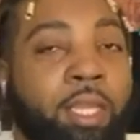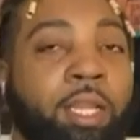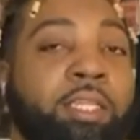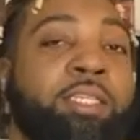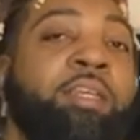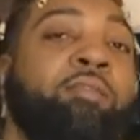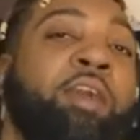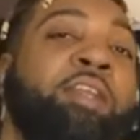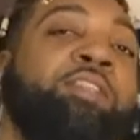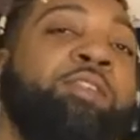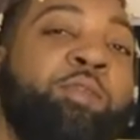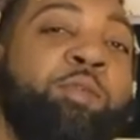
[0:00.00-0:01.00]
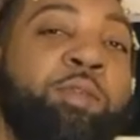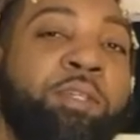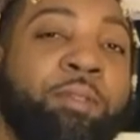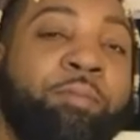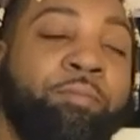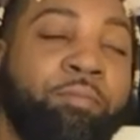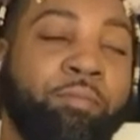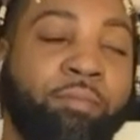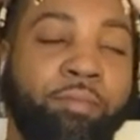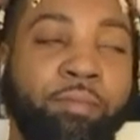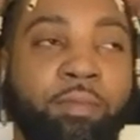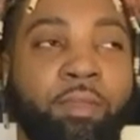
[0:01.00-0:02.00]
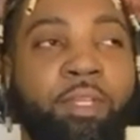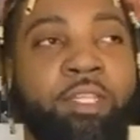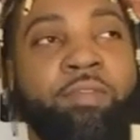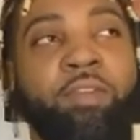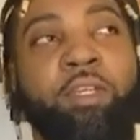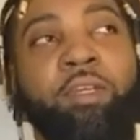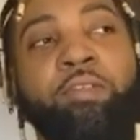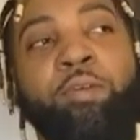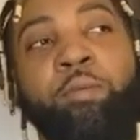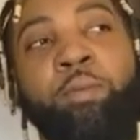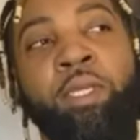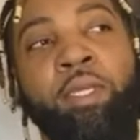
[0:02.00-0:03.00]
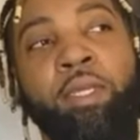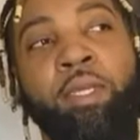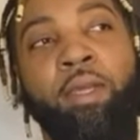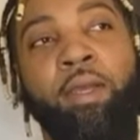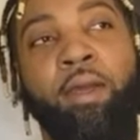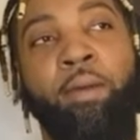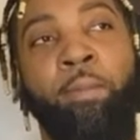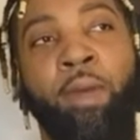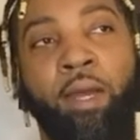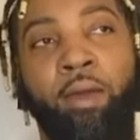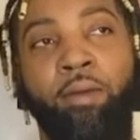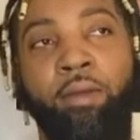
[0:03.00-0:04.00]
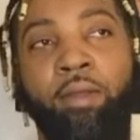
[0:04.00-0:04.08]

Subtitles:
Let's get right into it. This video is gonna be about